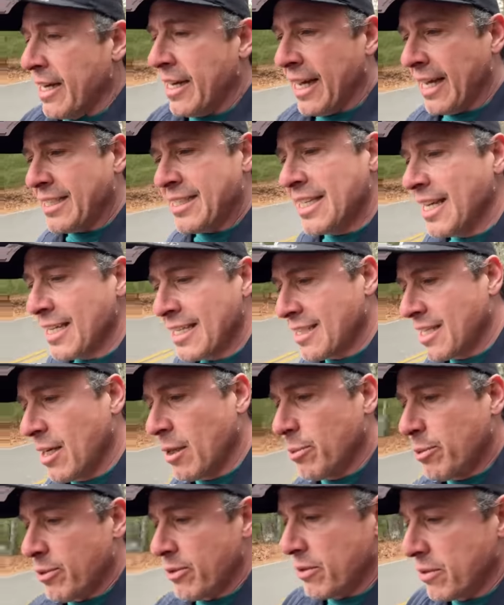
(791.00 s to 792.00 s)
That's not as
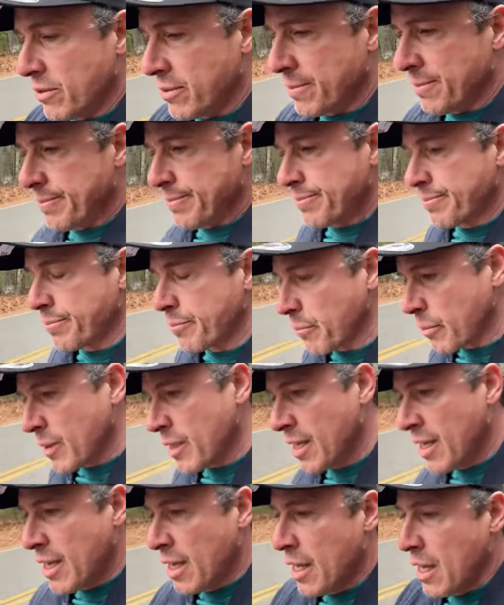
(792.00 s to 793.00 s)
helpful,
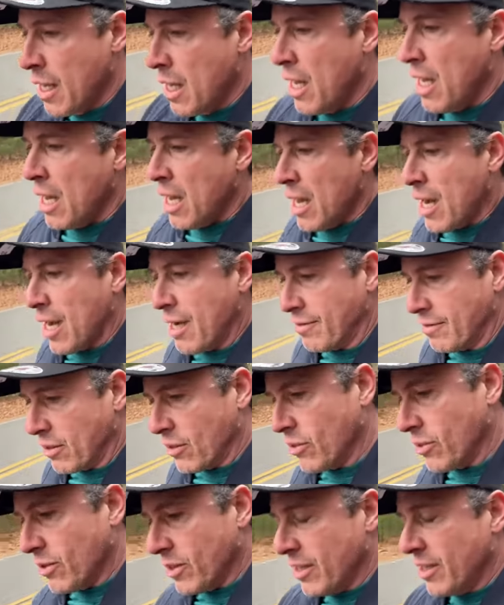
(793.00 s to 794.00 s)
I've
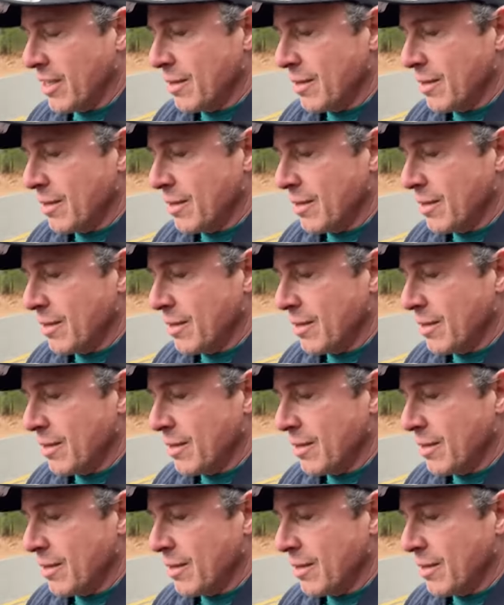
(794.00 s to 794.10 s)
learned.